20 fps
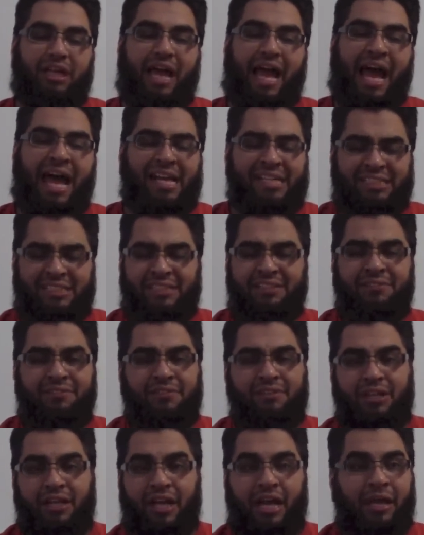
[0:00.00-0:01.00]

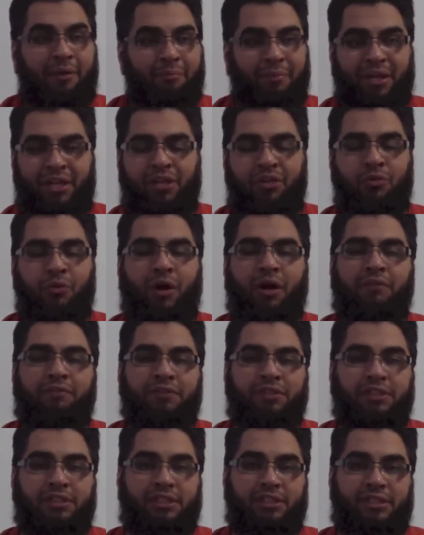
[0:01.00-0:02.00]
asking and making dua
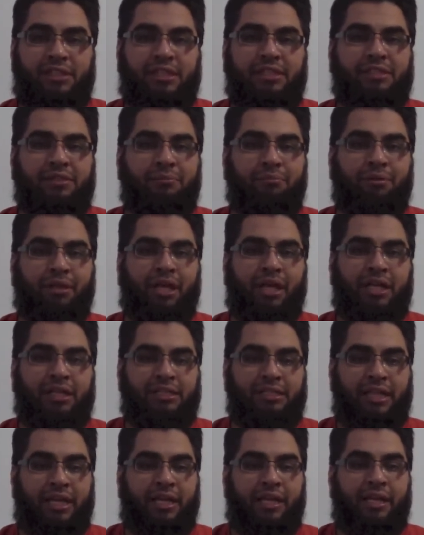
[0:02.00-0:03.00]
for success
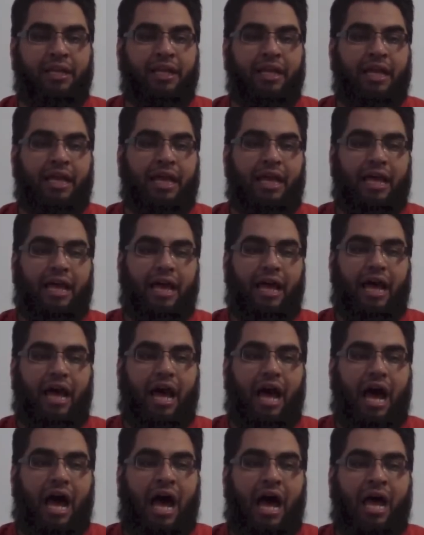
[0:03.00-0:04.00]
implies that
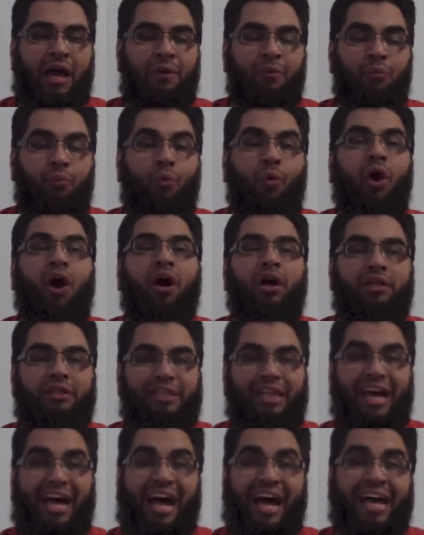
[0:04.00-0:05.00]
I
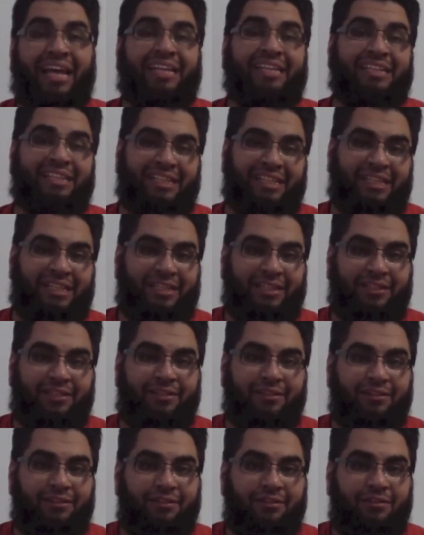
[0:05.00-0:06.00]
need
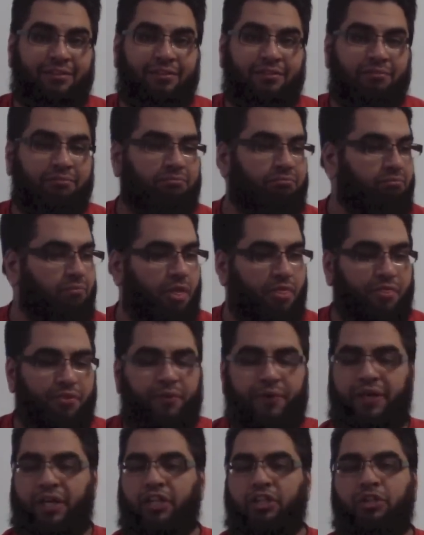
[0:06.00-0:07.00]

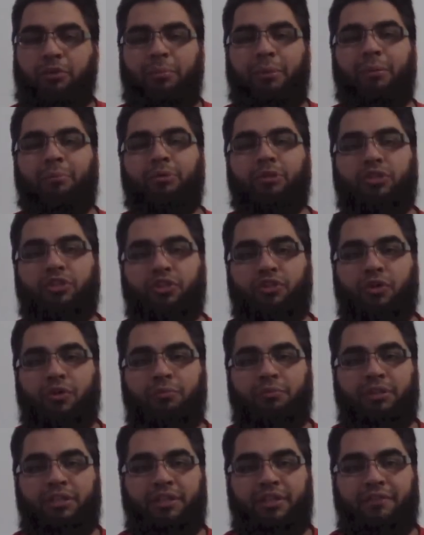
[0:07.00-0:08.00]
300 people to show
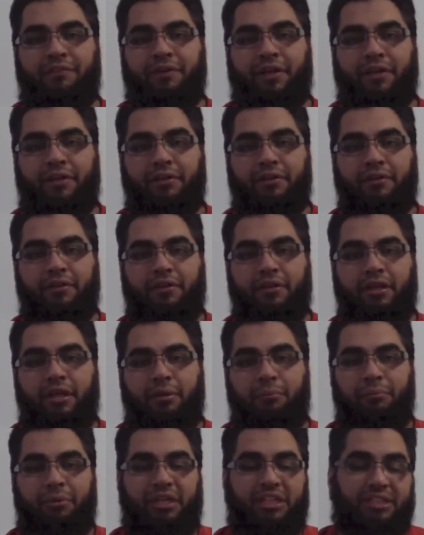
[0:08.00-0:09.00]
up to the
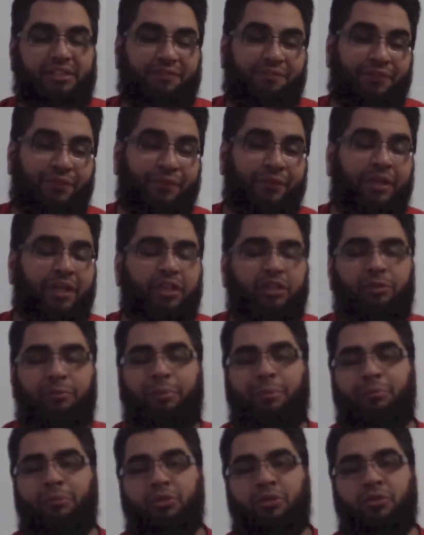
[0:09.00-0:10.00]
event. Because if 300
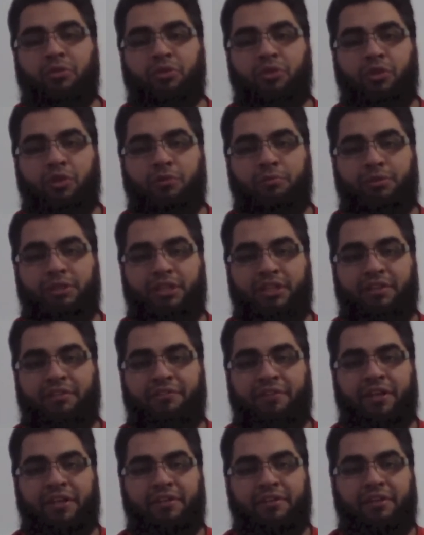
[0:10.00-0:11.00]
people don't show up to the
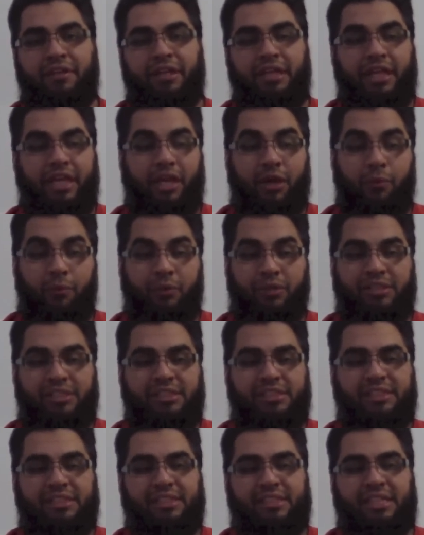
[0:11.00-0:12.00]
event, it
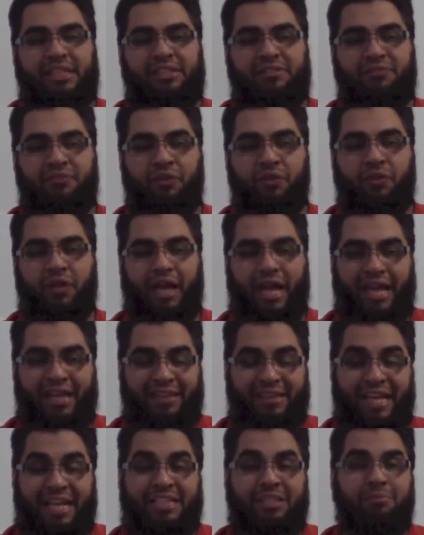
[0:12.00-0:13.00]
wasn't successful,
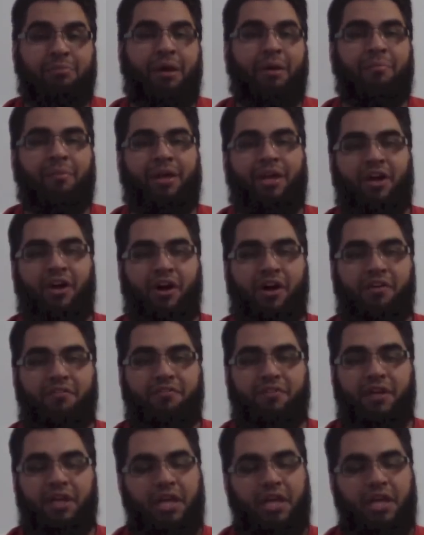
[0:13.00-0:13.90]
and that's my payoff.